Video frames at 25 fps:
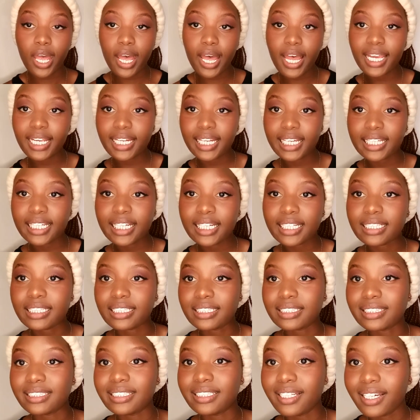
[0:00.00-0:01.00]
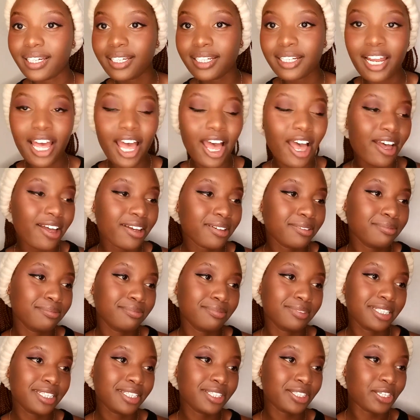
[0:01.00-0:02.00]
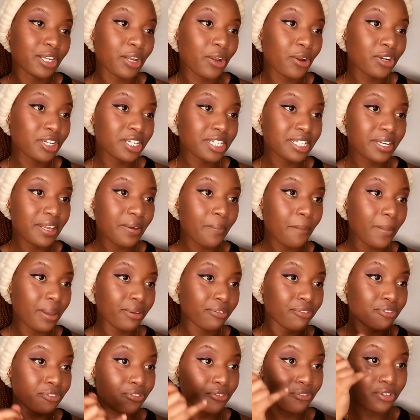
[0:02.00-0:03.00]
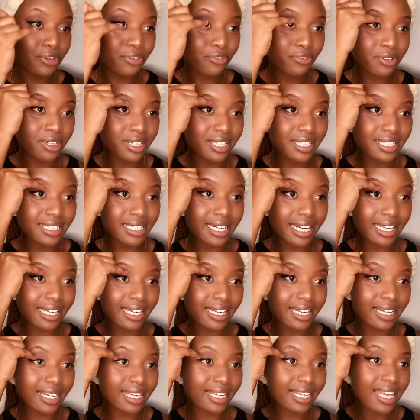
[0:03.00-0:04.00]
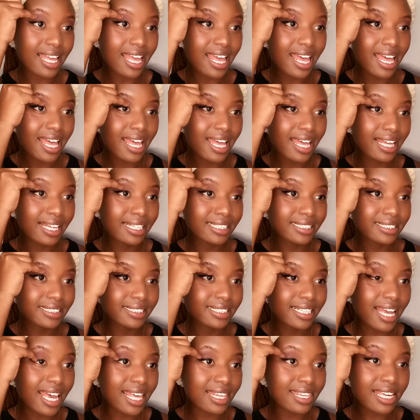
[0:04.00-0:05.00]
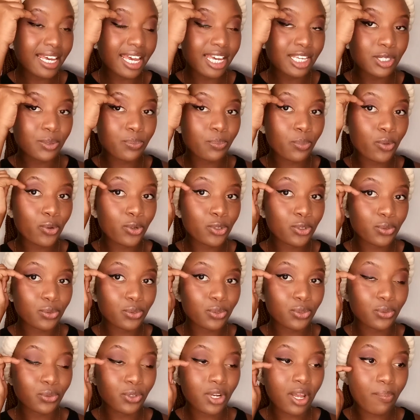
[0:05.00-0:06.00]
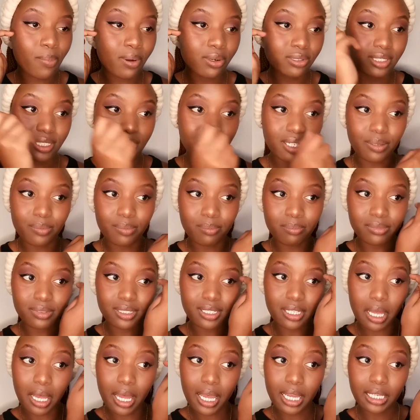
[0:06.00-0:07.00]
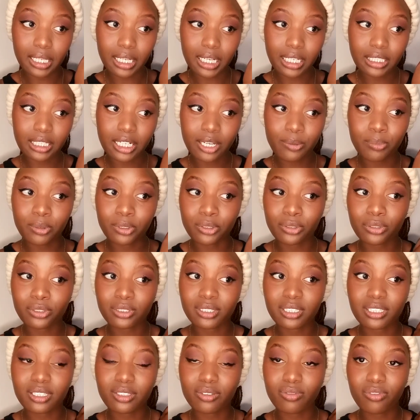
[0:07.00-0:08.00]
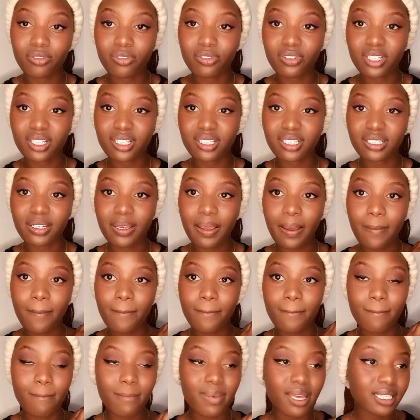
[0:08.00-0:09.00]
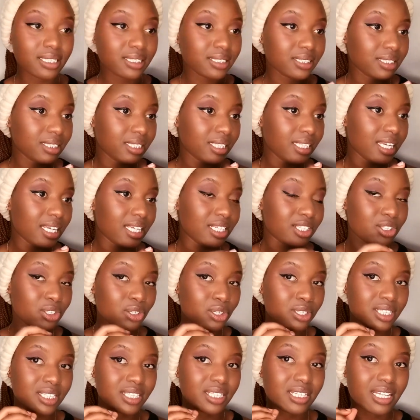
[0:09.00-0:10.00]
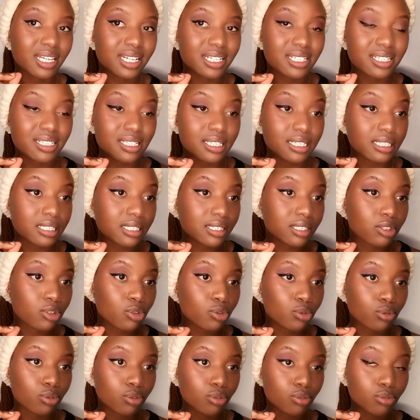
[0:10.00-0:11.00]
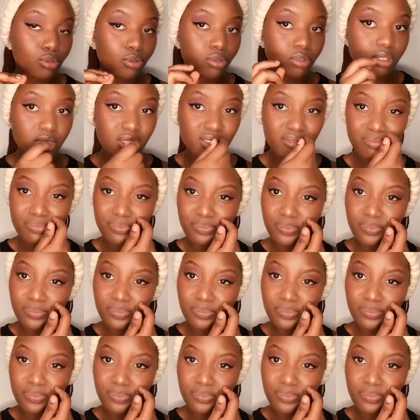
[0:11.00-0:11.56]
Eyeliner is done. It's not my favorite. Like, I think I spoke too soon about the eyeliner because it's very messy. It's not that easy to use.